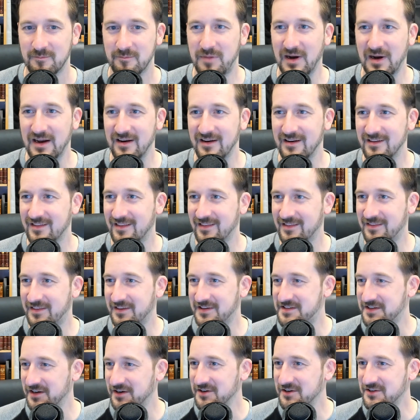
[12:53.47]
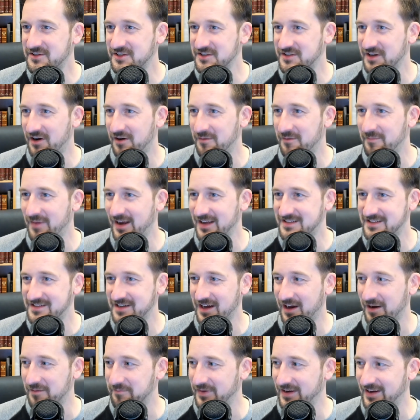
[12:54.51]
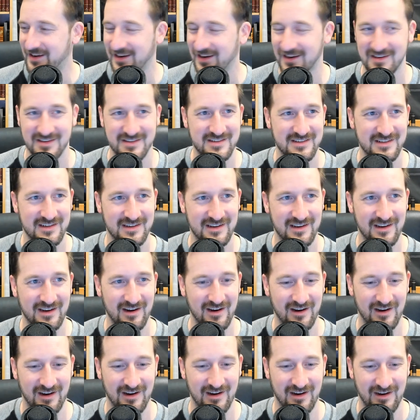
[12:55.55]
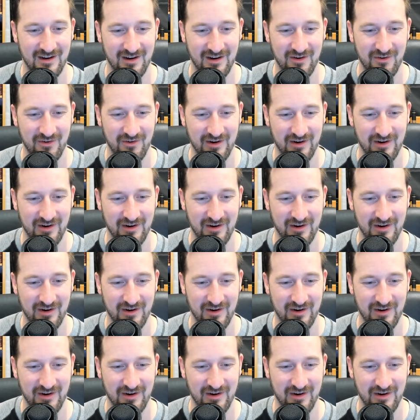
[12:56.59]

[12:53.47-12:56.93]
But the search is all messed up because I